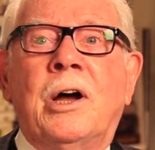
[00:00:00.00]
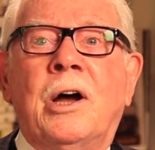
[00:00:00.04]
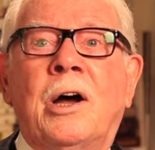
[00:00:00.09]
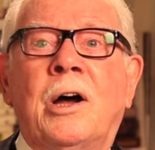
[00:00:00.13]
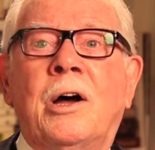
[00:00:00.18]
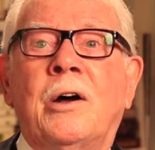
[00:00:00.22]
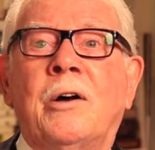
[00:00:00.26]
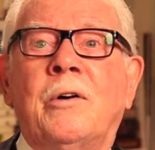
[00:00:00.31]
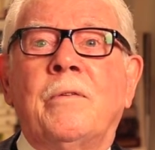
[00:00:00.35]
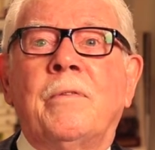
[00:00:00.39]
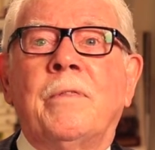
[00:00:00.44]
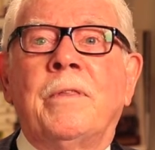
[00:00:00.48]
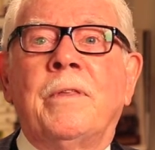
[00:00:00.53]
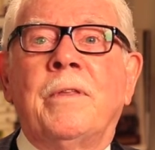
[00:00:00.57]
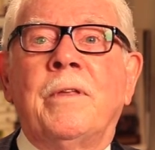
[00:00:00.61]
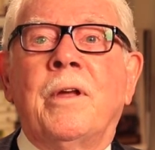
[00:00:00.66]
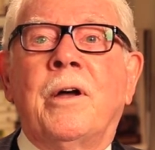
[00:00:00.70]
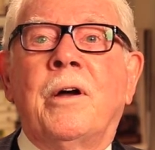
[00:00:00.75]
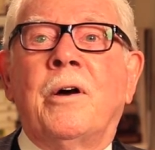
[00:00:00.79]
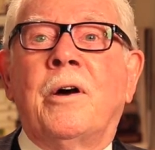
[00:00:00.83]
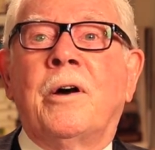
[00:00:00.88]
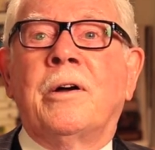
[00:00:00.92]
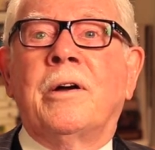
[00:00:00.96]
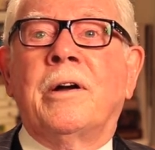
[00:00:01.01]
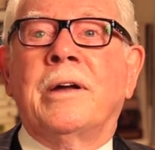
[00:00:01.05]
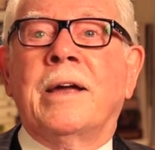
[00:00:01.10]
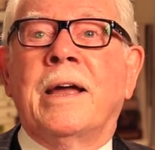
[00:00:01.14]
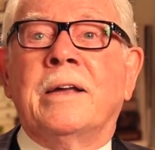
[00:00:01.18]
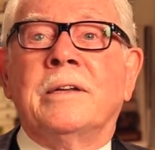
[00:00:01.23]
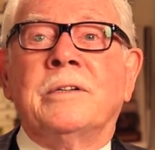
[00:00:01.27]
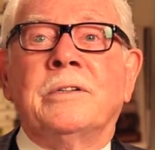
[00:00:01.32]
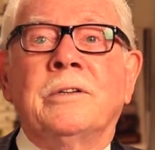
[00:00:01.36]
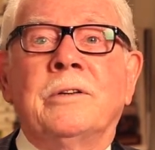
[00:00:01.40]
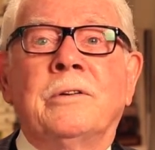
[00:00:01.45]
or
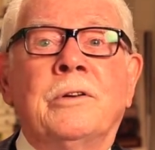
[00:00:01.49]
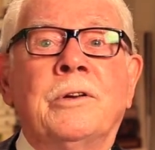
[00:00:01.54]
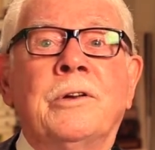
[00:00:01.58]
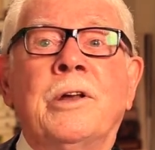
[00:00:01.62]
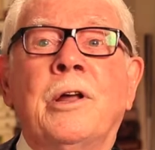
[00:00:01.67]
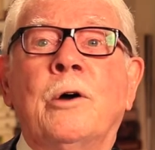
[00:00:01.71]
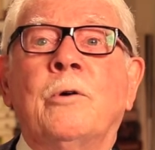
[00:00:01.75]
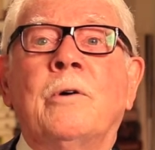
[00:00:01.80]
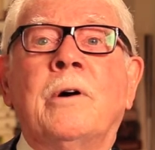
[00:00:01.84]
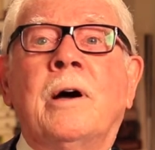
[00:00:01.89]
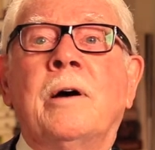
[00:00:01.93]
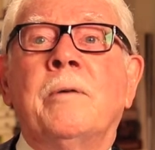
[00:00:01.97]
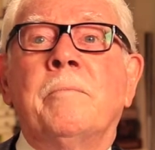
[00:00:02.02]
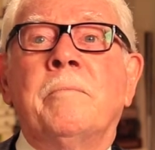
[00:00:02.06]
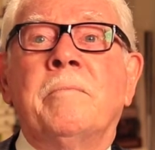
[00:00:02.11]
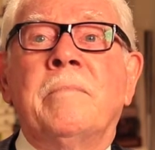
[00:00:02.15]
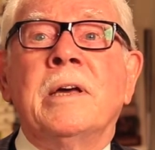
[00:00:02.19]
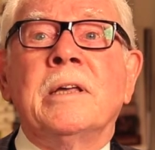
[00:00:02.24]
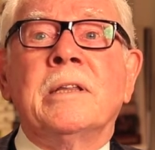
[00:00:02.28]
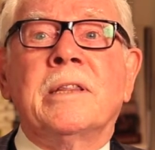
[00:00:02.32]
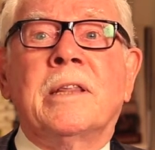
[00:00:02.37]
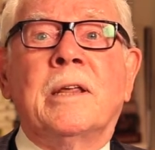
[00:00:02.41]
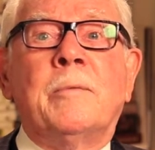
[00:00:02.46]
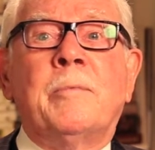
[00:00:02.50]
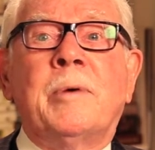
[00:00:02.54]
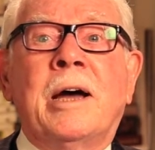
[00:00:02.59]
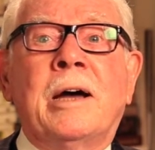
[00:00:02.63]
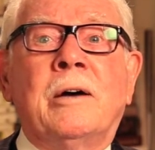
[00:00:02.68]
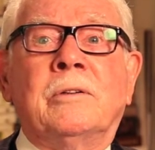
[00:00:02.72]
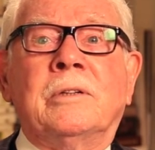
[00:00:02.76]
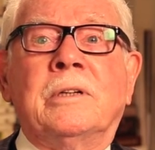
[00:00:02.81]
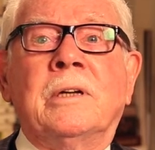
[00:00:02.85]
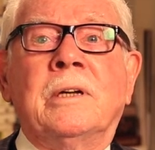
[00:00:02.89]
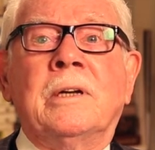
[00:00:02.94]
has a myth
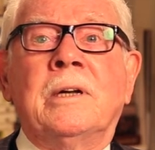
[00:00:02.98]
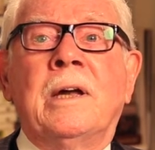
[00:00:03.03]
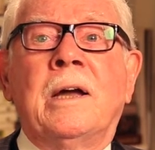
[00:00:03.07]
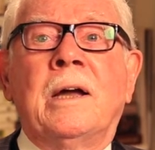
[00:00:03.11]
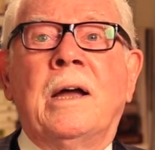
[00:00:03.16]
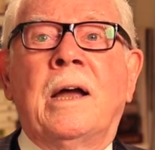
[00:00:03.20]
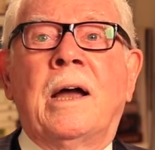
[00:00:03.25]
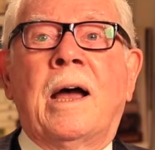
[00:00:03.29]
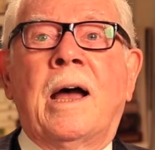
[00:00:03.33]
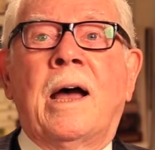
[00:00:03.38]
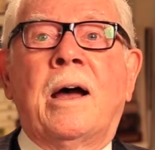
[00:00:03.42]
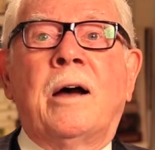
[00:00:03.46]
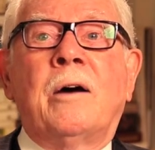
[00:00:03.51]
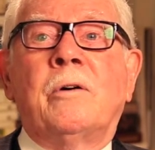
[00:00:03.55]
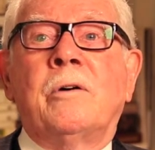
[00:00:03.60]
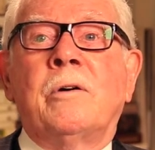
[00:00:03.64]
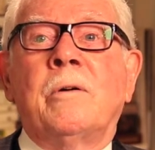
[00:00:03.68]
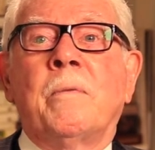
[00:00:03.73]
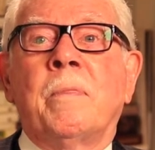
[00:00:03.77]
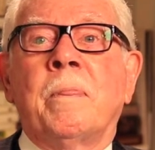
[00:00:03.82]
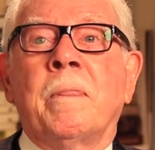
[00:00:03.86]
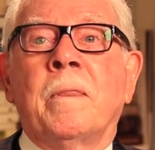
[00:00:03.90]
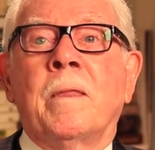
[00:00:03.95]
about how